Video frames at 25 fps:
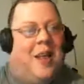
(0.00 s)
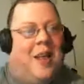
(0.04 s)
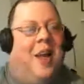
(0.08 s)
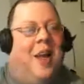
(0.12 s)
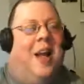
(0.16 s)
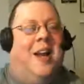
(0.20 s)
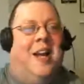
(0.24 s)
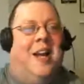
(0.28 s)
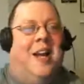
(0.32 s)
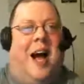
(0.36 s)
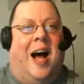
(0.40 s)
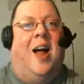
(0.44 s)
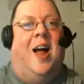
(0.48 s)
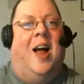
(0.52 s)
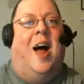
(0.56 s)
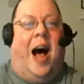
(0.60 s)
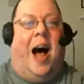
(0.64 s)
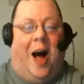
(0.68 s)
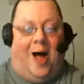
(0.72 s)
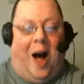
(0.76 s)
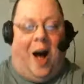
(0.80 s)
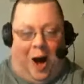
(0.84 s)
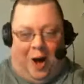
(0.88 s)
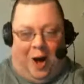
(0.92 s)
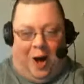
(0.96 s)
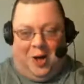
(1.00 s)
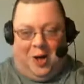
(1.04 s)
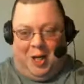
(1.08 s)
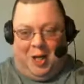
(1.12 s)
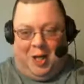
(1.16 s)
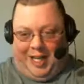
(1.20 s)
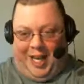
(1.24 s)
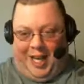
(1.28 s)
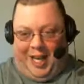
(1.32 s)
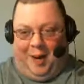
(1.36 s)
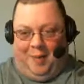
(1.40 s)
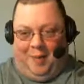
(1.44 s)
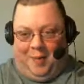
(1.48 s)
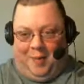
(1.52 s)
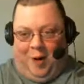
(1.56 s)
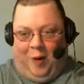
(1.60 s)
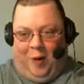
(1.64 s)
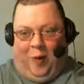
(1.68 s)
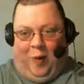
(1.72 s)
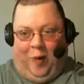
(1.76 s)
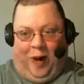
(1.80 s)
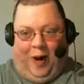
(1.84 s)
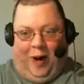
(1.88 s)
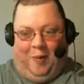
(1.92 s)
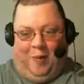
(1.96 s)
No, I'll hook you up. Don't
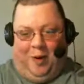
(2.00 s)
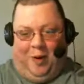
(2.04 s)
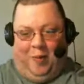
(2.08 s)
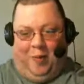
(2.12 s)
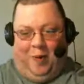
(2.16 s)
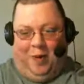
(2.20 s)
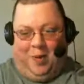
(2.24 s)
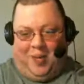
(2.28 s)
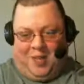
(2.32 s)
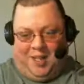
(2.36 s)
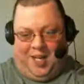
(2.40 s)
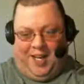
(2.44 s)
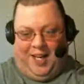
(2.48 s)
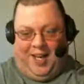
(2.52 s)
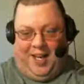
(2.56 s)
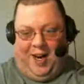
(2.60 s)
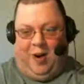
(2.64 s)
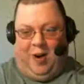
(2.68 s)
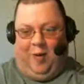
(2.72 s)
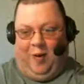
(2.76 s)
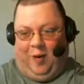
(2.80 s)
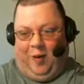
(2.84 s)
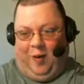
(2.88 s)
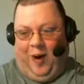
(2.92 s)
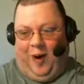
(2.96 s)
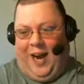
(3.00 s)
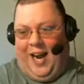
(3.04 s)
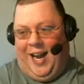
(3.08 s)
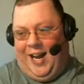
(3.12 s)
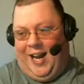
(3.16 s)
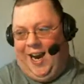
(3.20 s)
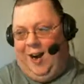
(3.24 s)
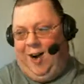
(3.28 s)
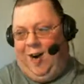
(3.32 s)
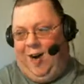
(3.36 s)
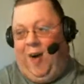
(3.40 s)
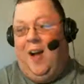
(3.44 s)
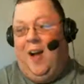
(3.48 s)
worry. We'll send it over right now.